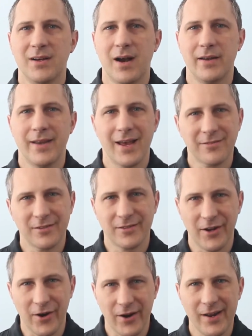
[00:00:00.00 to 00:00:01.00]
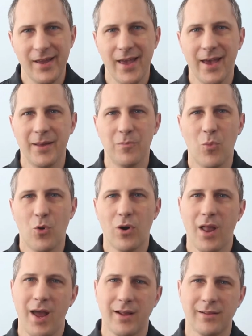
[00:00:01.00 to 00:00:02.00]
unnecessary and more
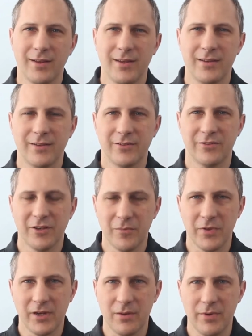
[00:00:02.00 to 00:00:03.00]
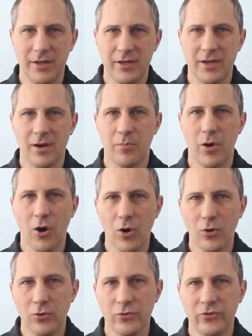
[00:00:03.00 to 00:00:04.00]
likely something to be
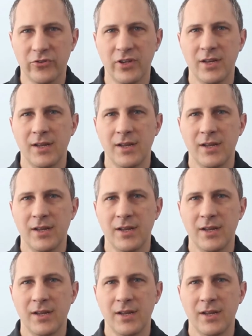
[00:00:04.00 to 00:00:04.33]
opposed